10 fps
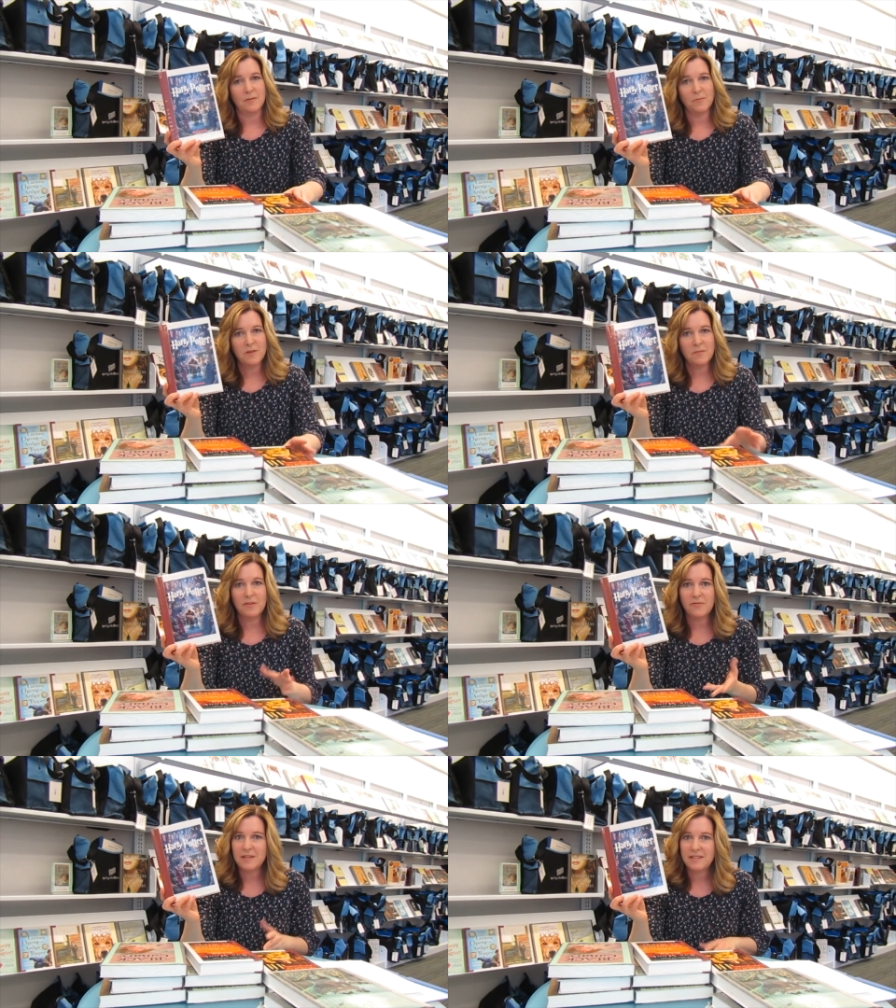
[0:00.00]
And wouldn't it
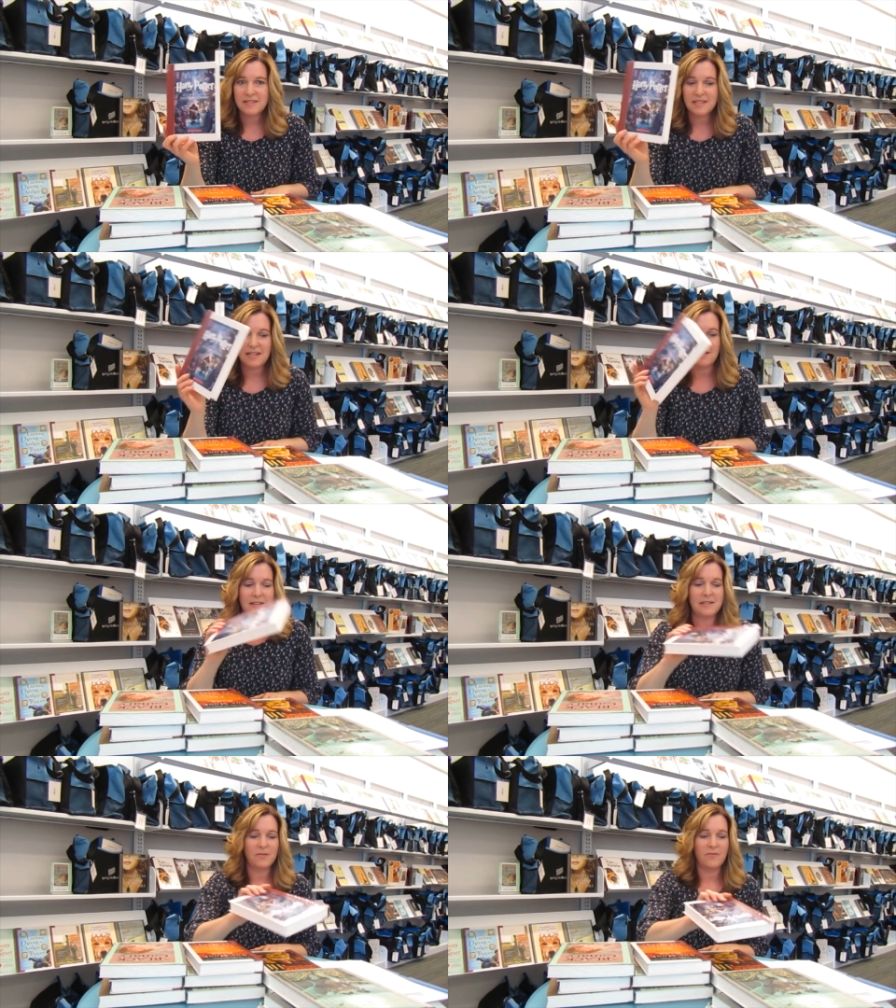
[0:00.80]
be fun to sit down
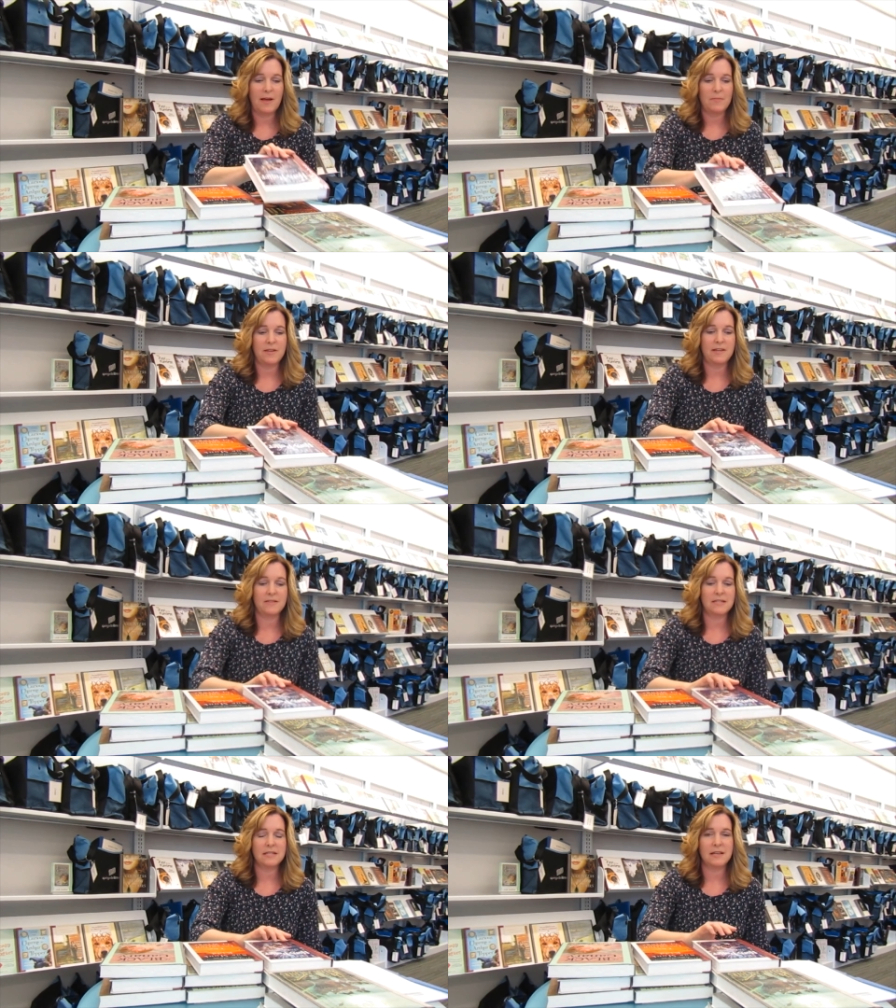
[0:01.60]
as a family and
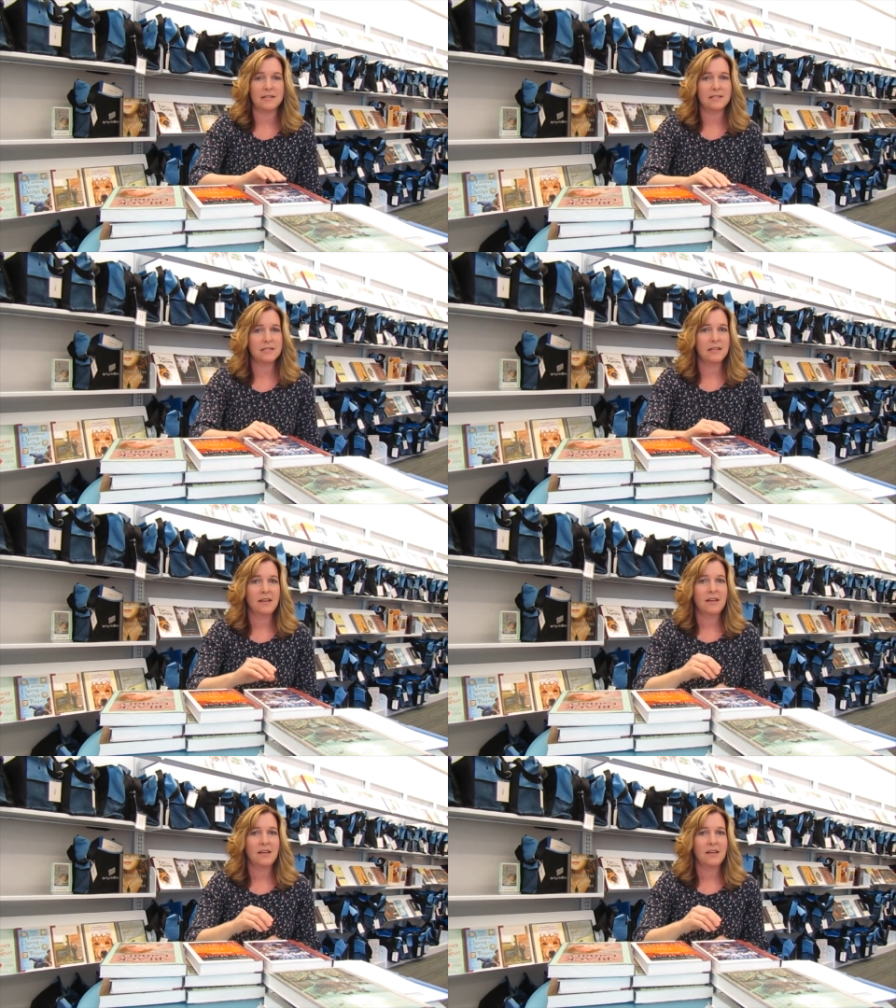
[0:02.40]
discuss